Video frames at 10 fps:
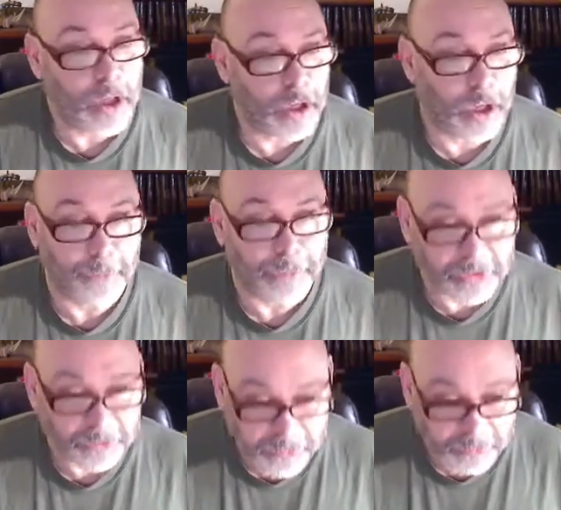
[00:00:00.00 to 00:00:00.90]
But
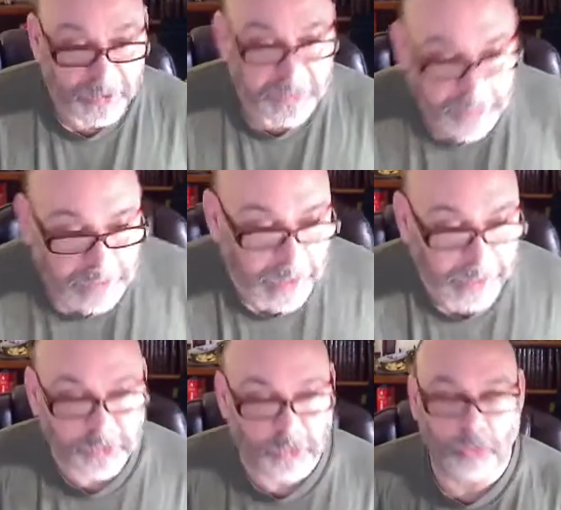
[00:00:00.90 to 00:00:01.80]
there's some things I'd like
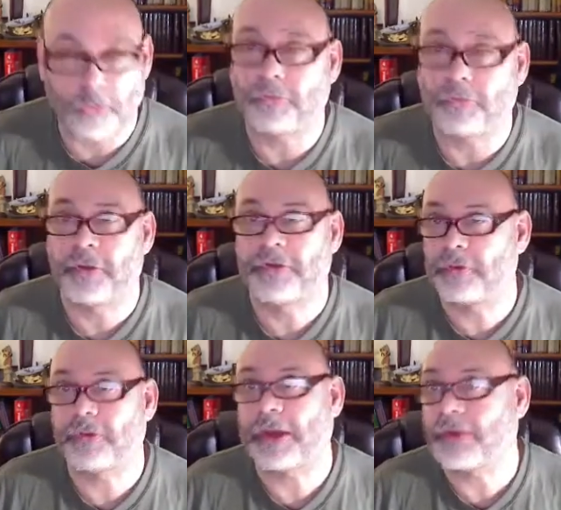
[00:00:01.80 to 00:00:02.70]
to go over with you
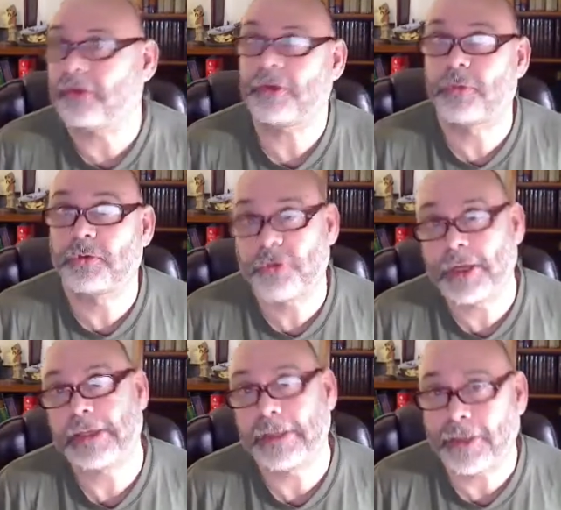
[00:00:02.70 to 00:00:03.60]
that I think will
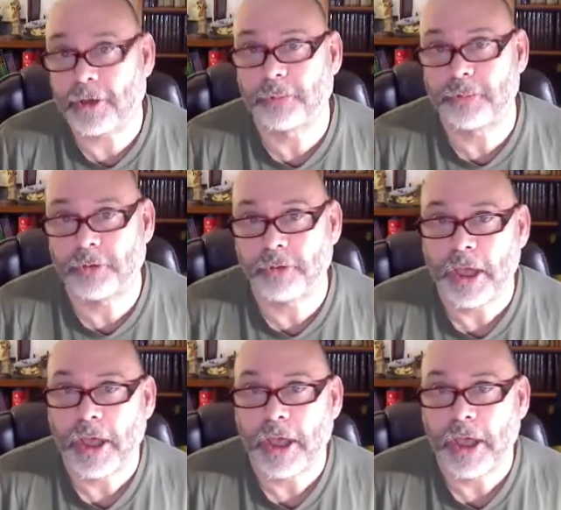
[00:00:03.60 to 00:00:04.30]
greatly help you.